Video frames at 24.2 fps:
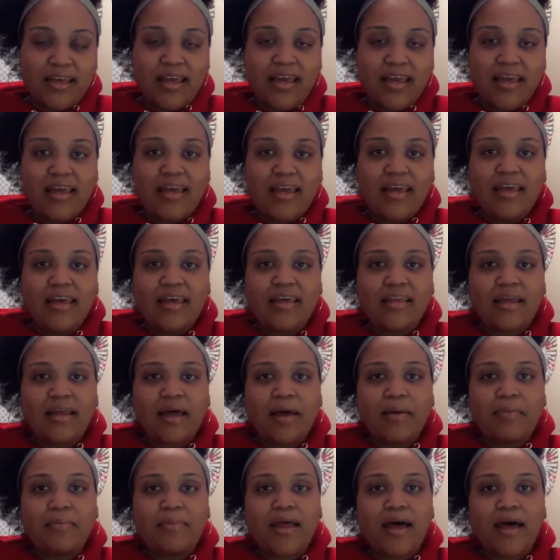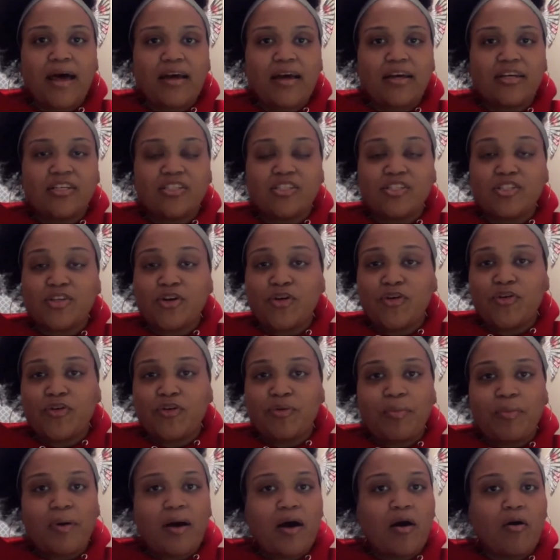And I'm not concerned
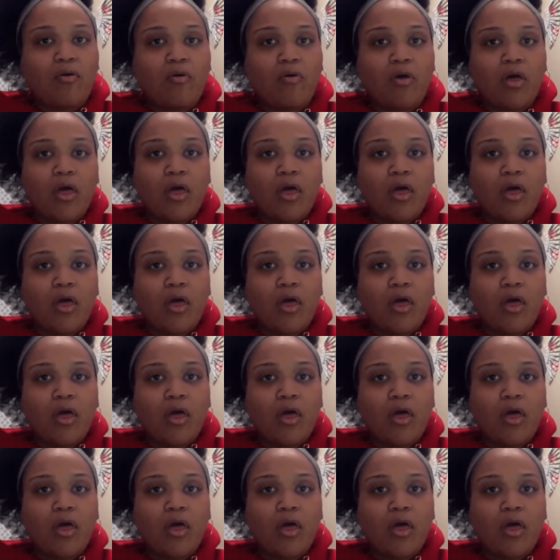about